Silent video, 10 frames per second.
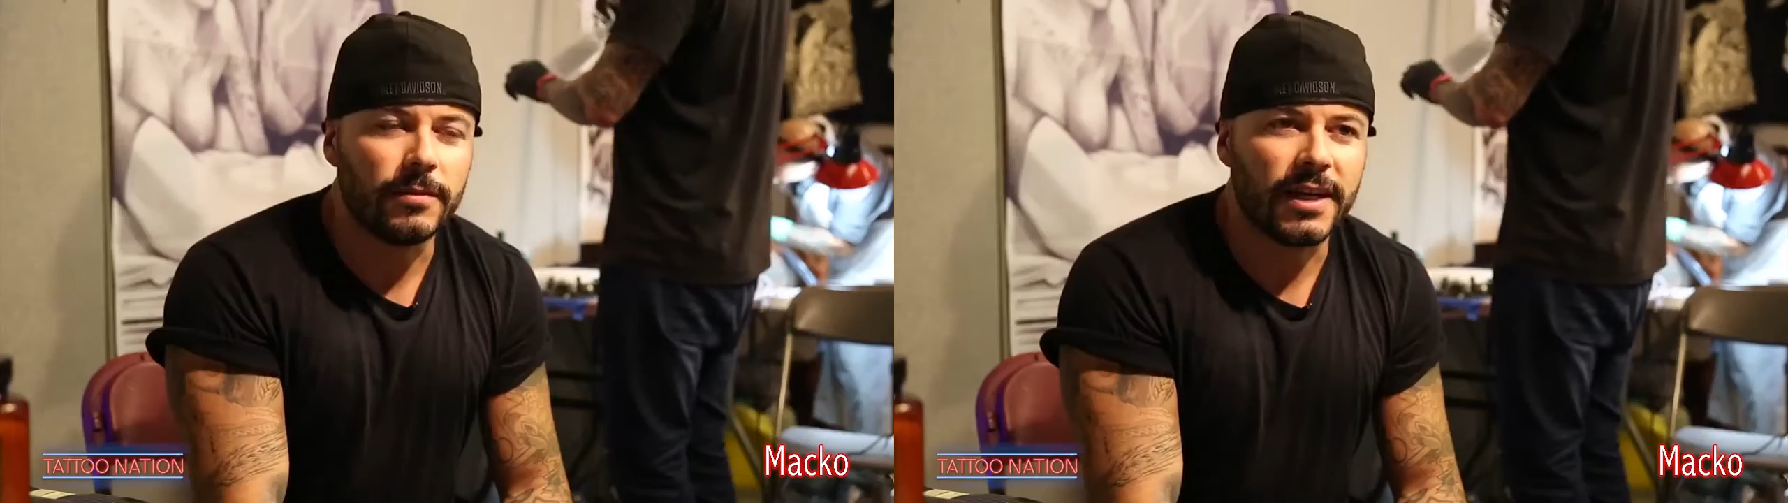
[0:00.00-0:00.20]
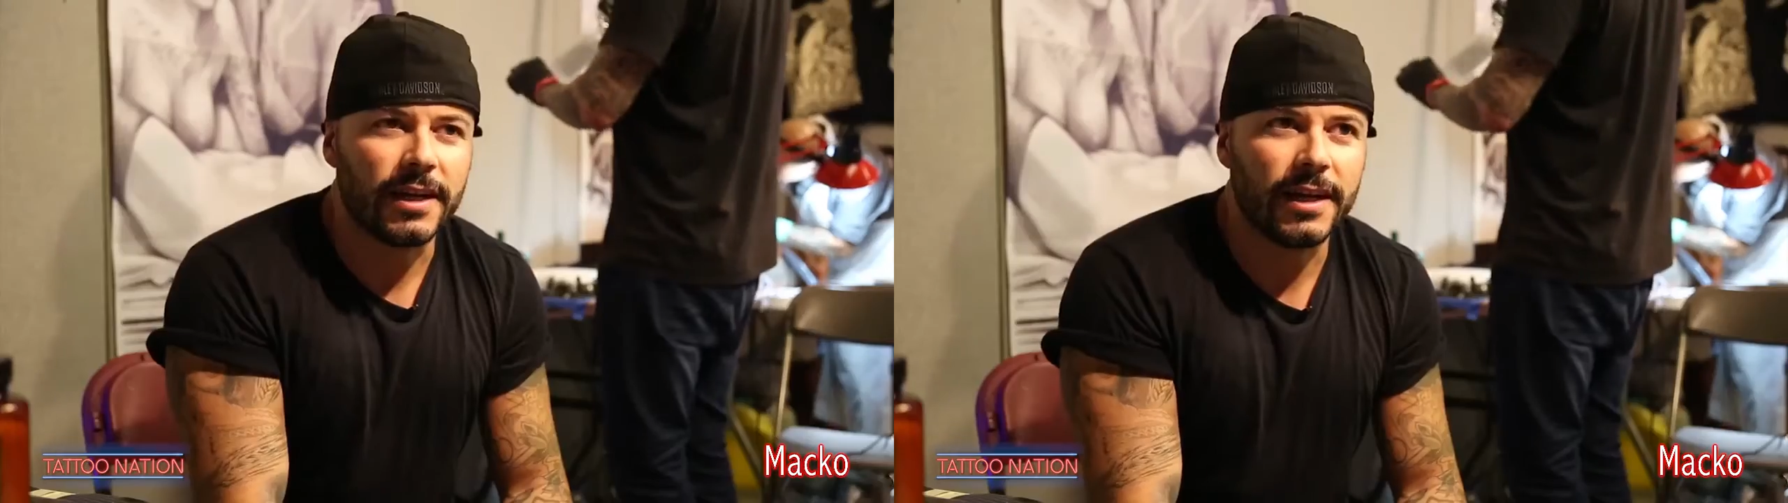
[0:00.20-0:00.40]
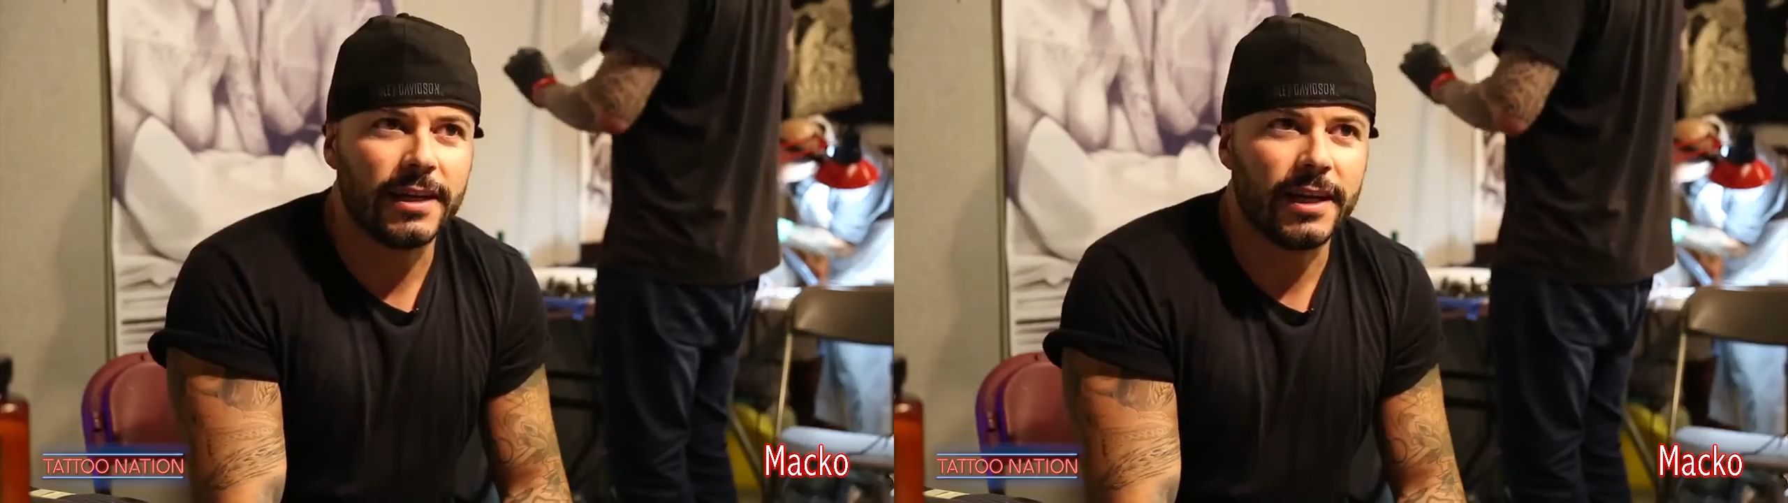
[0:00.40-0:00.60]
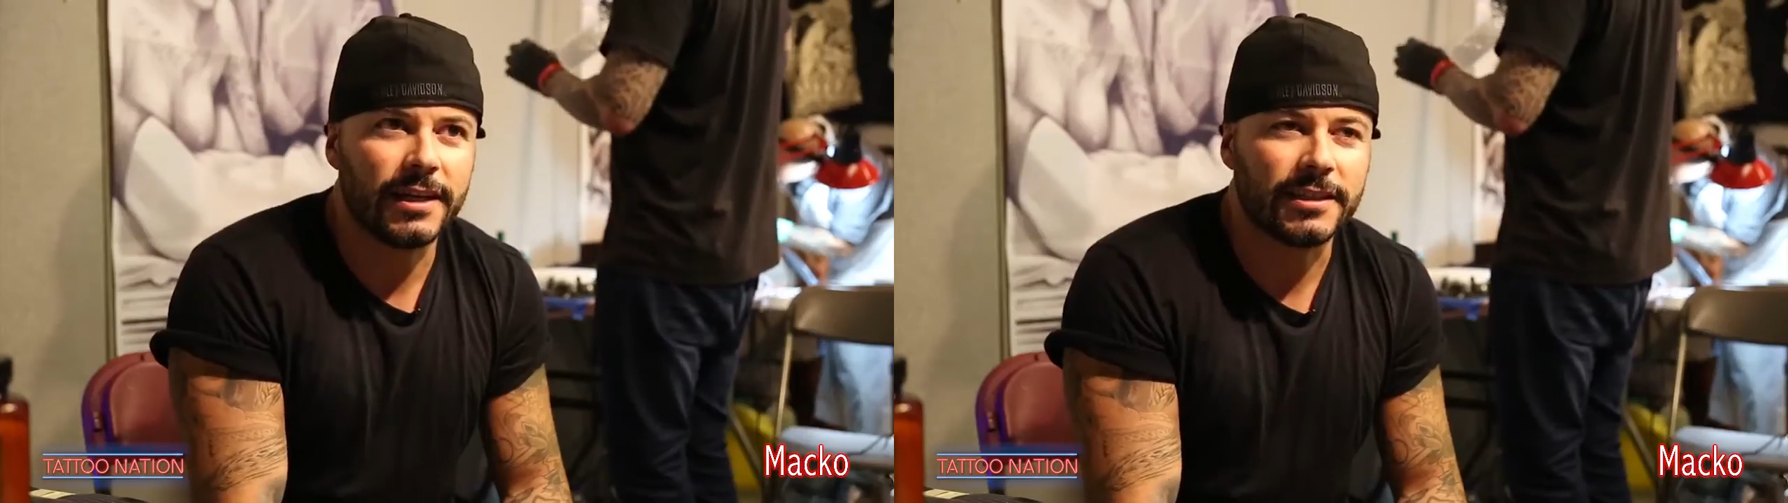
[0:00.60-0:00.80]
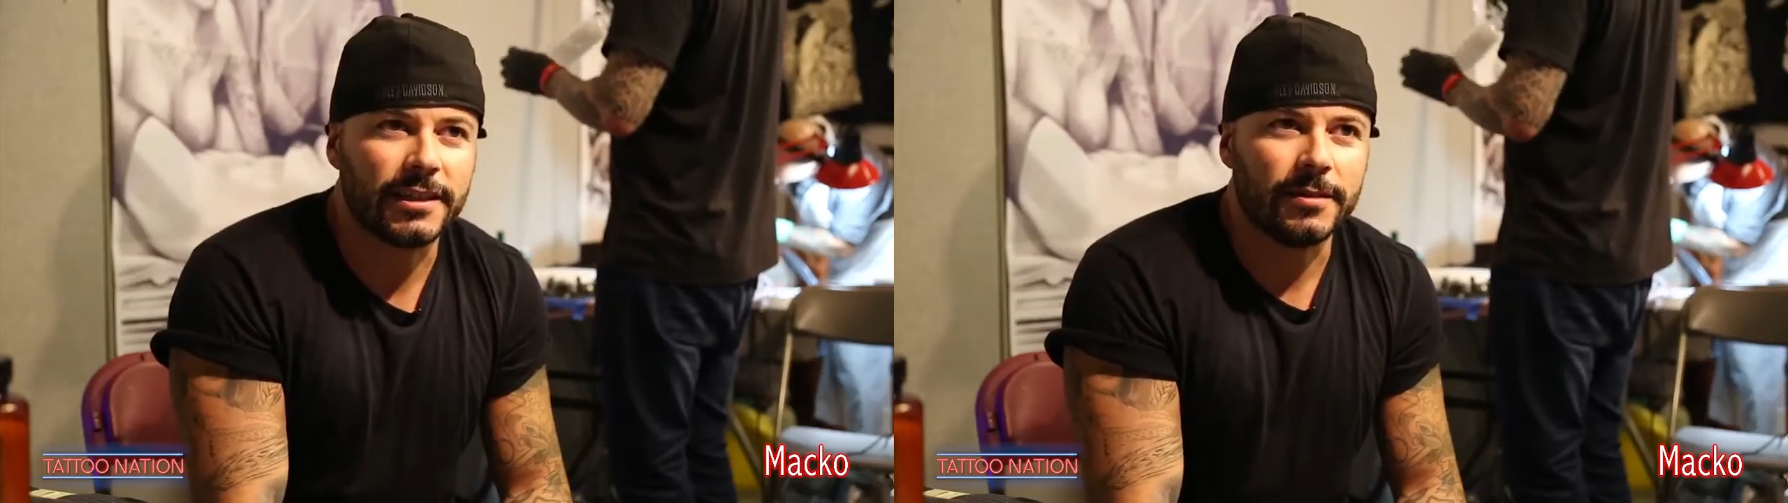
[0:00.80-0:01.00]
My client
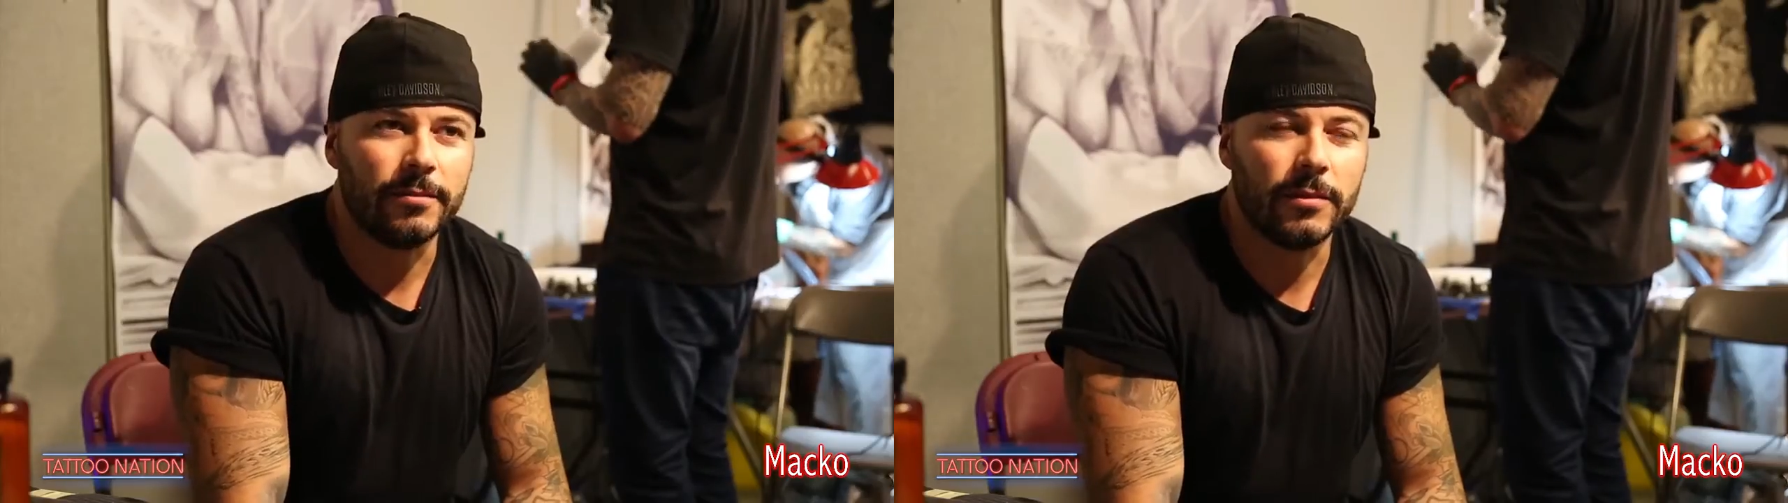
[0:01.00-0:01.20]
ask